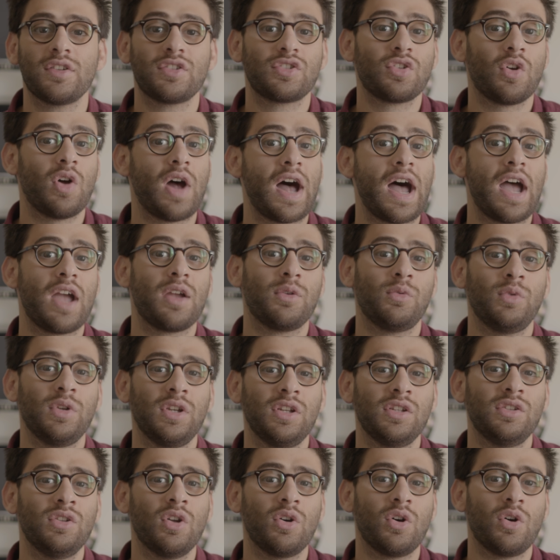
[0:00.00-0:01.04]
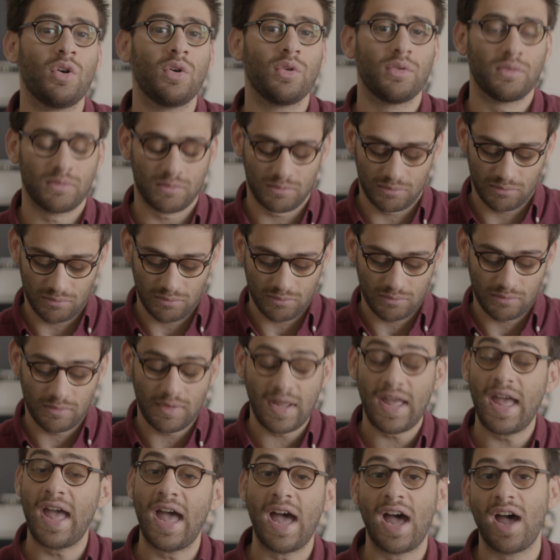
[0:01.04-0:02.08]
so I really don't
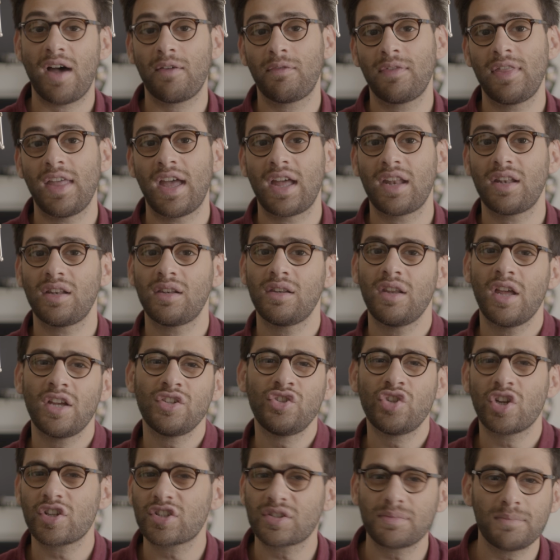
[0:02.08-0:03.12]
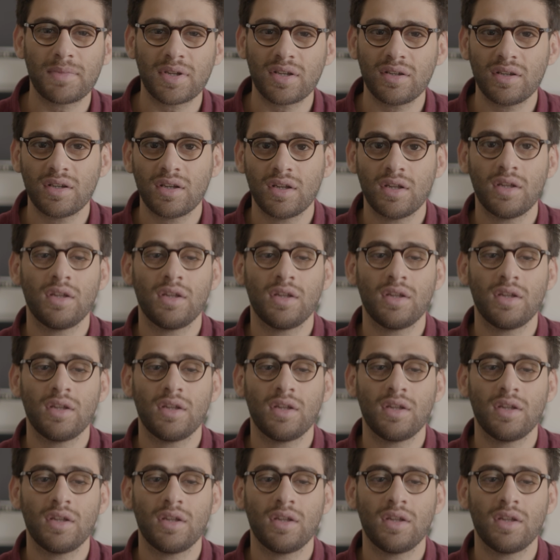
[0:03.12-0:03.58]
have that adjustment.